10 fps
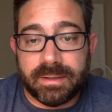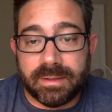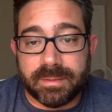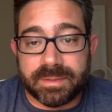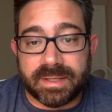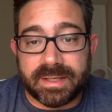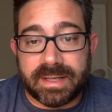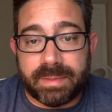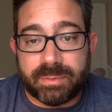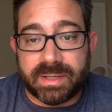Um, it's a
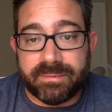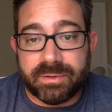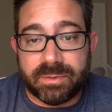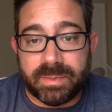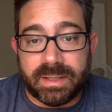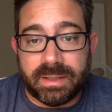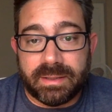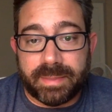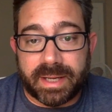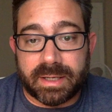nickname that was given to me
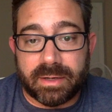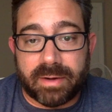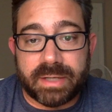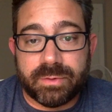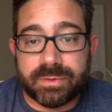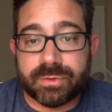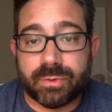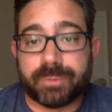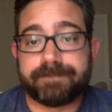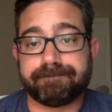back in graduate
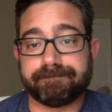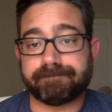school.